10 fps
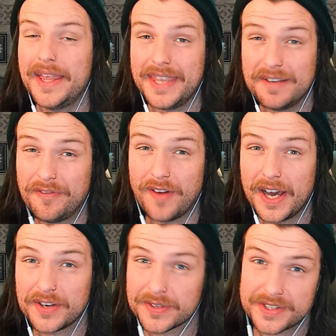I think
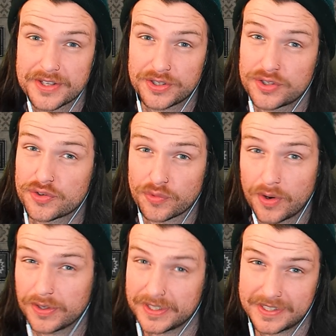Fighter is the
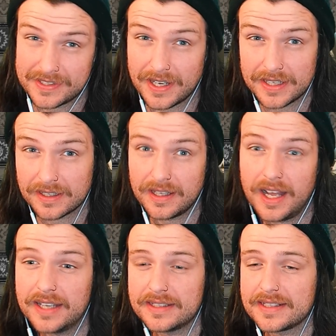strongest starter
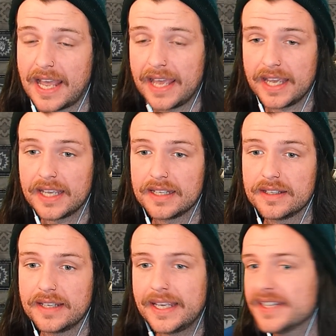class,
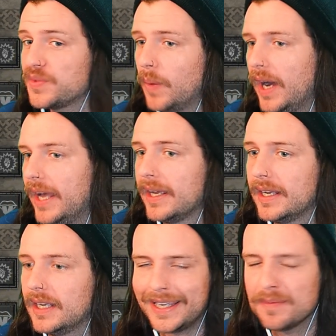and here's why.
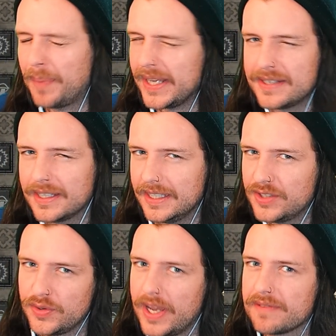It can basically
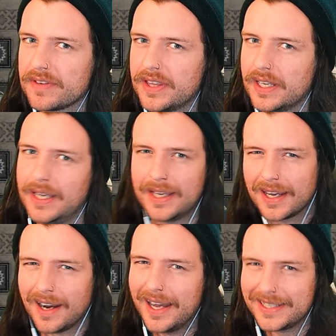do everything. It can
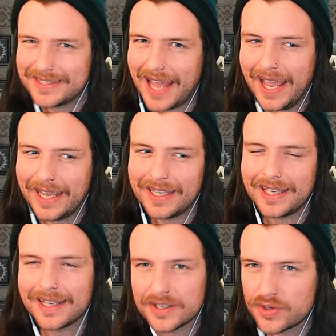kind of tank,
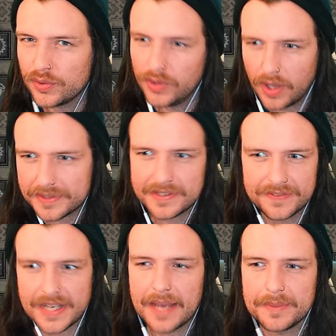it can do lots
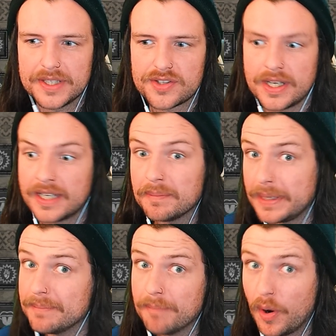of damage, it can
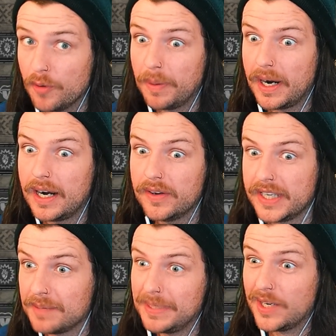be mobile,
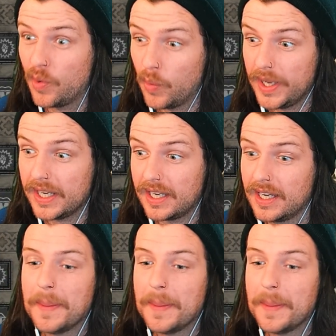it can be quick.